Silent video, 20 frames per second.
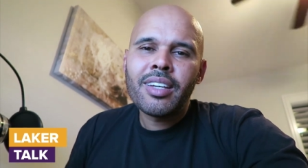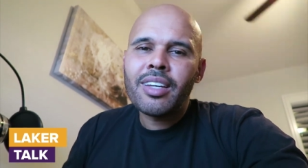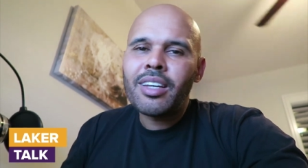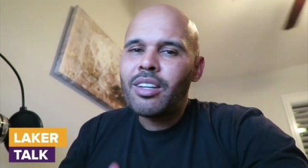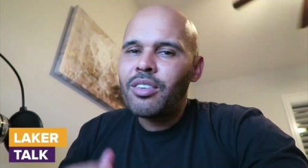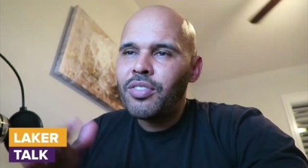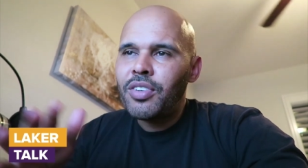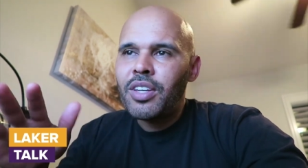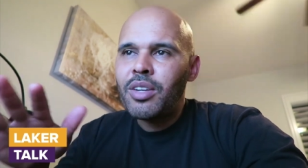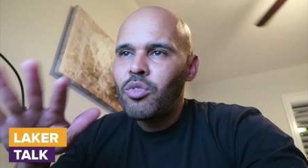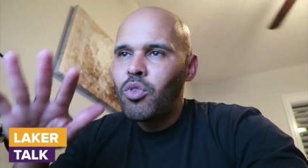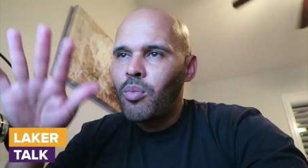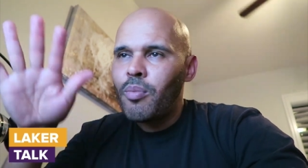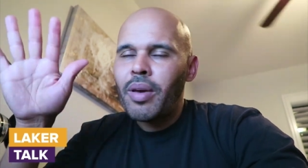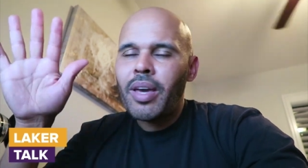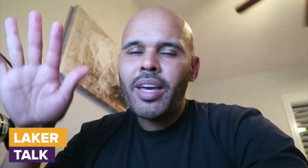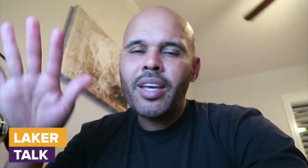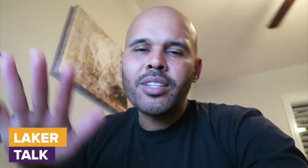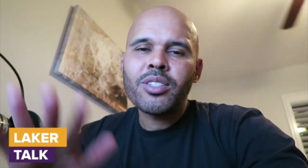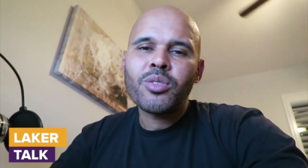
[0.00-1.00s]
if he
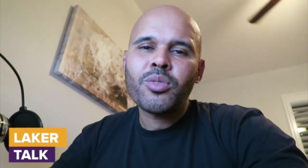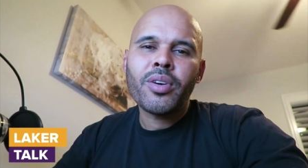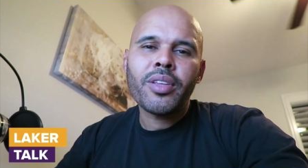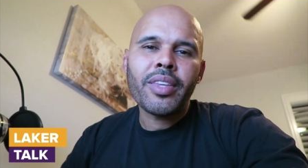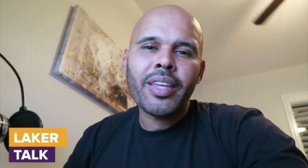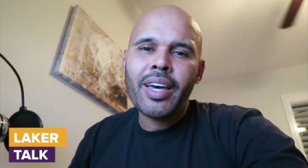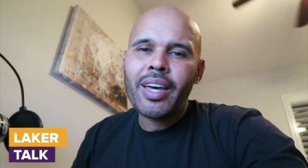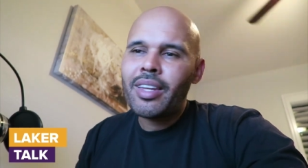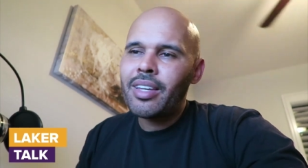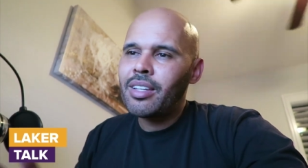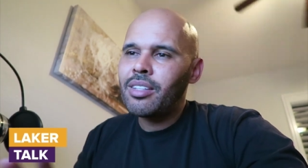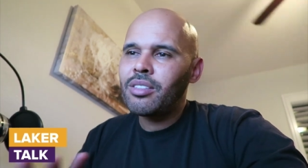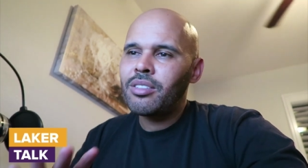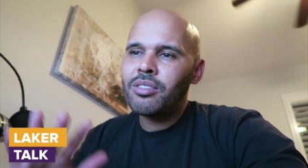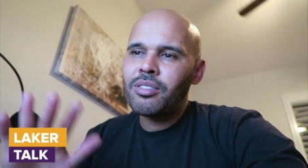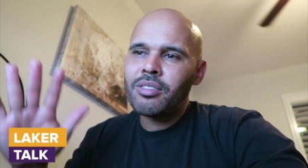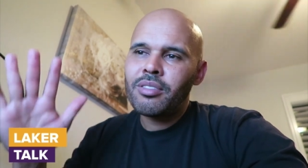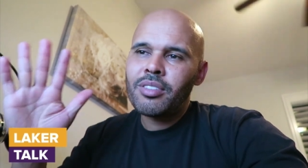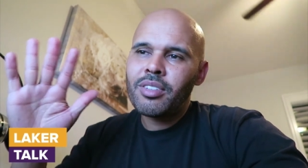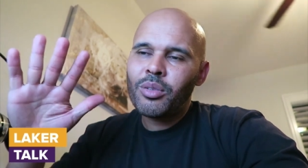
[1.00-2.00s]
remains around that
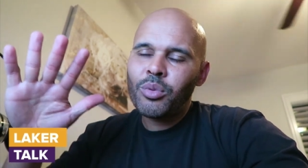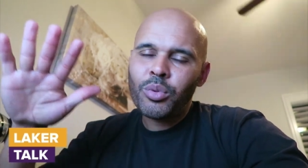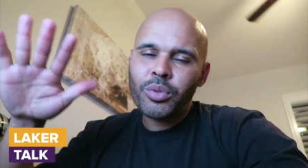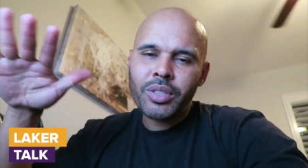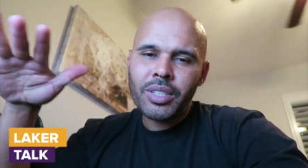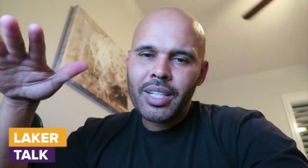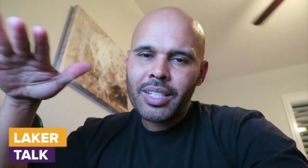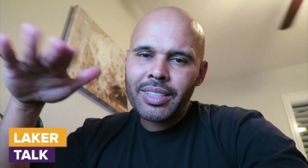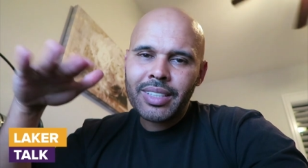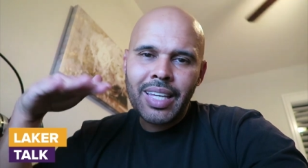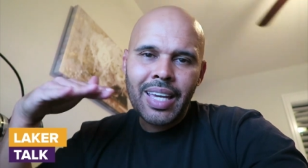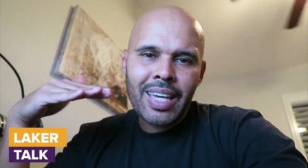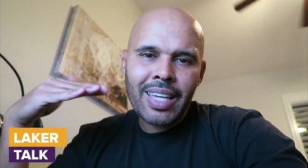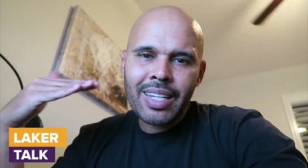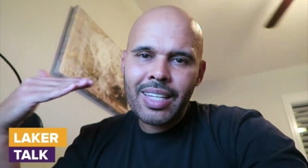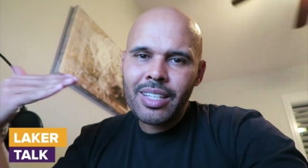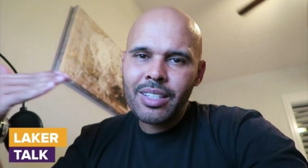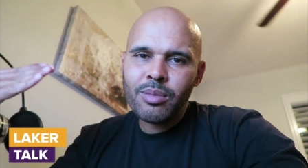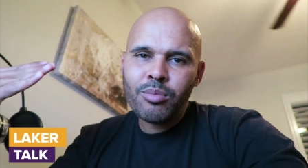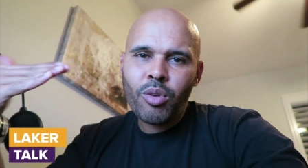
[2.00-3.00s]
his it will
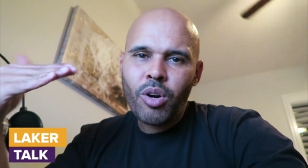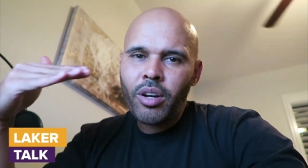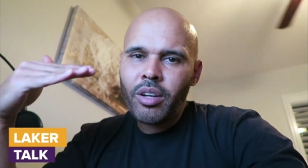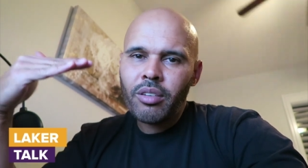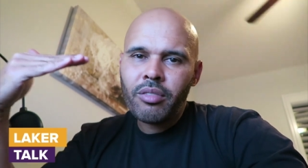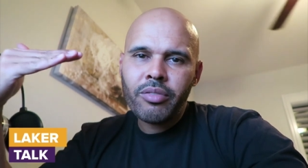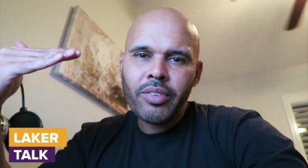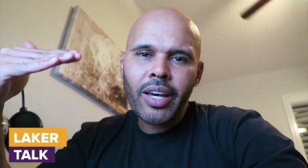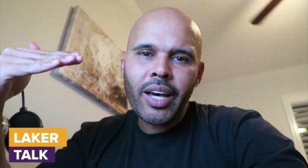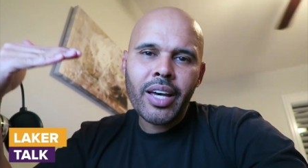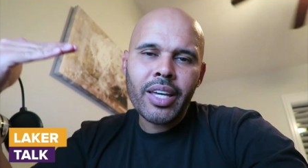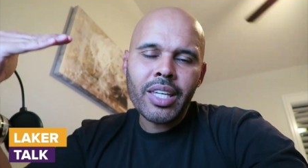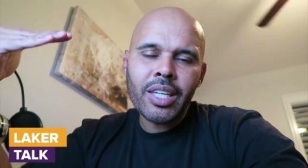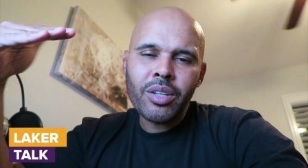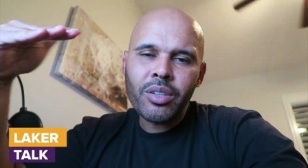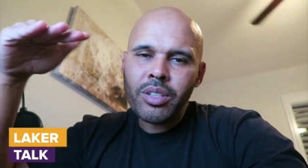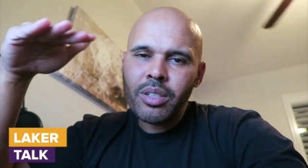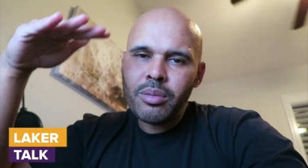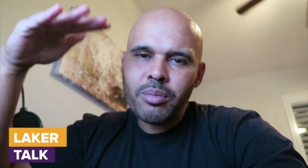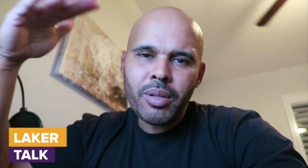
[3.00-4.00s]
dictate his market
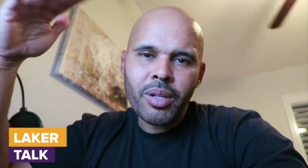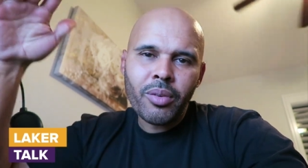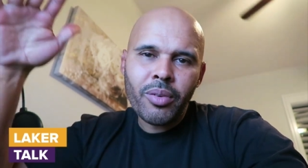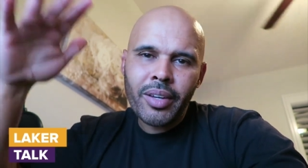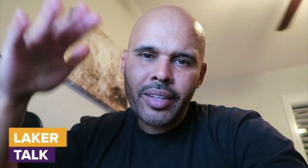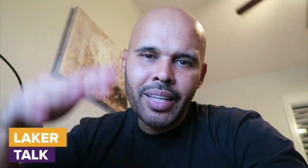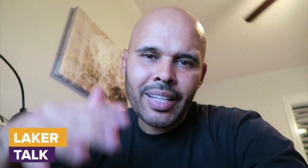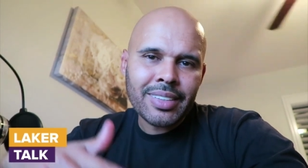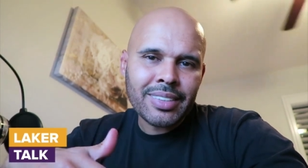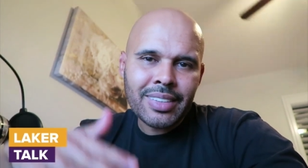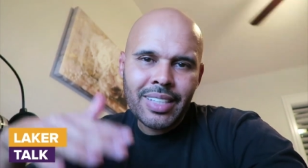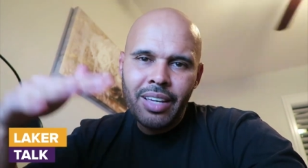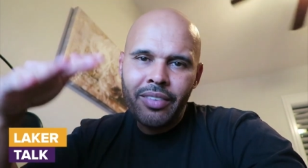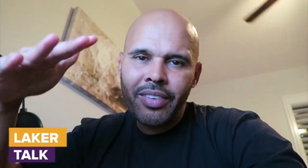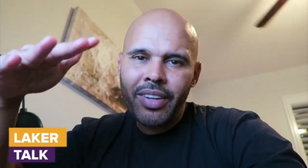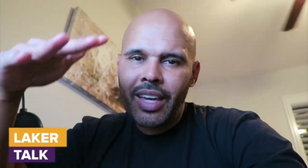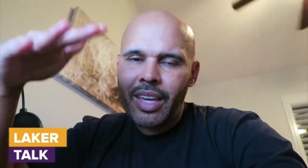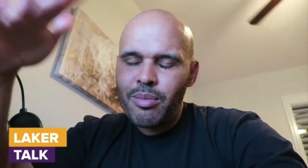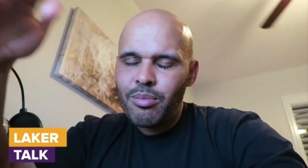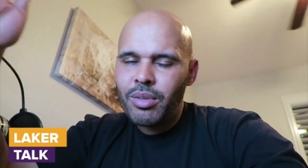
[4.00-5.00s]
value and it'll be around that
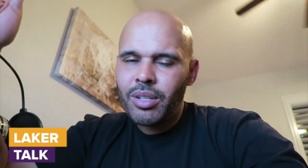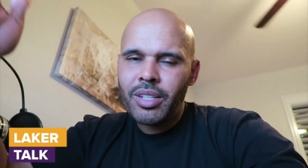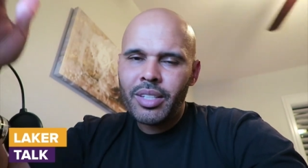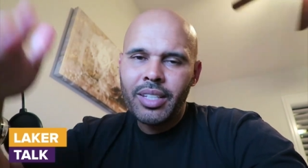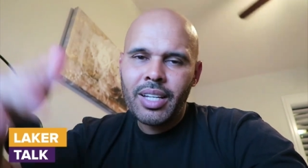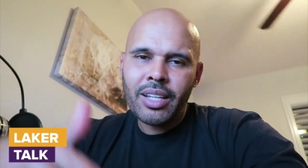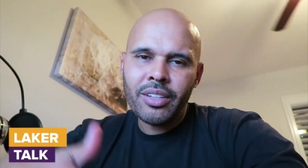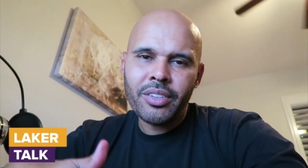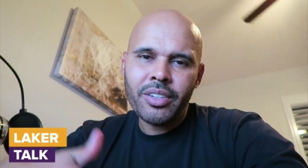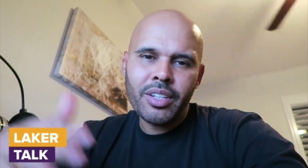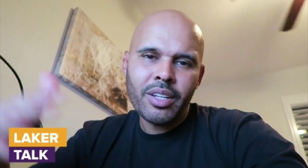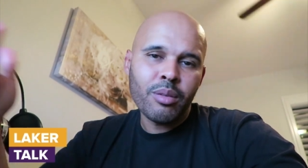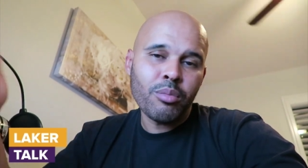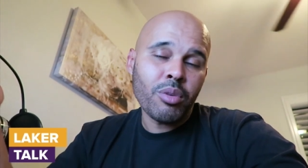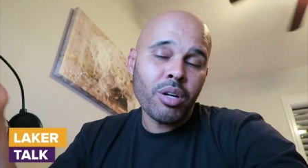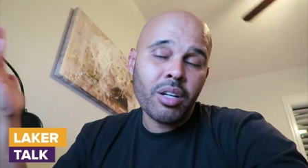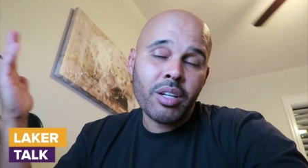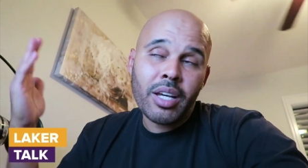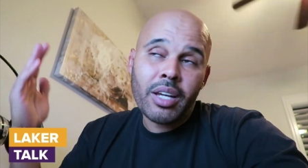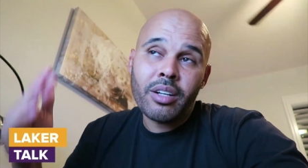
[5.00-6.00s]
seven eight million dollar a year
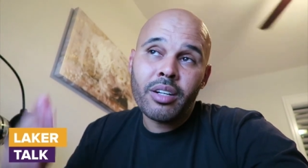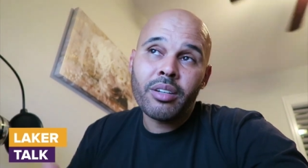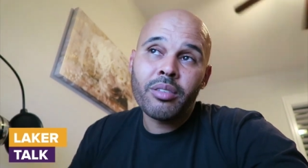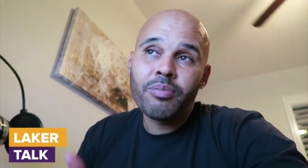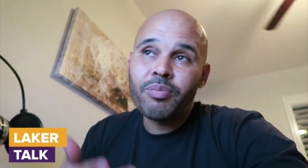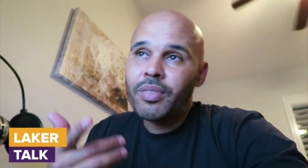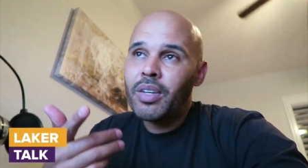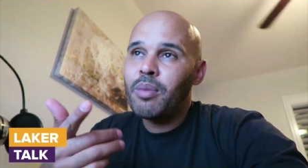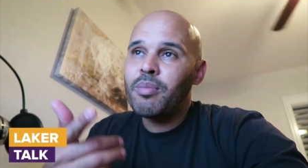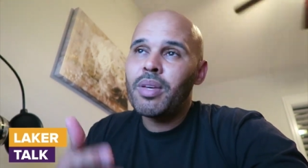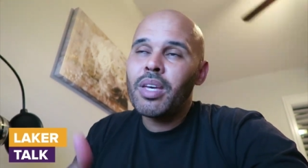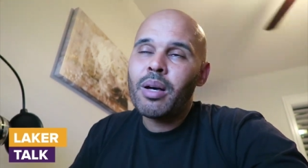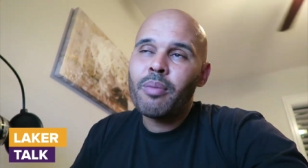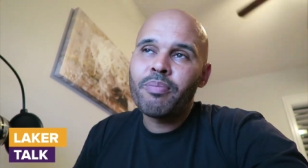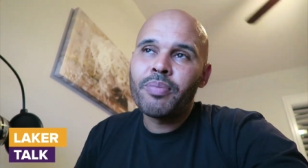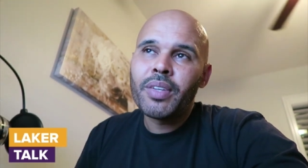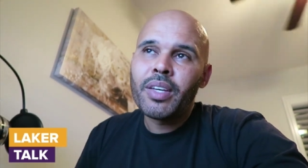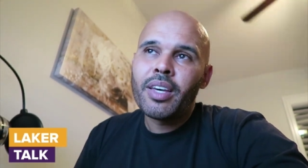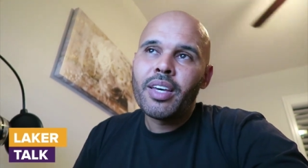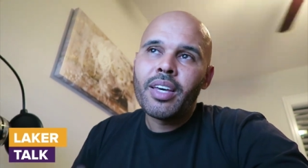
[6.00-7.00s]
mark i don't know hit me
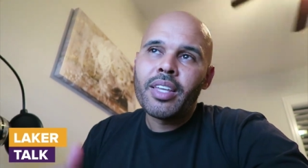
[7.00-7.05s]
up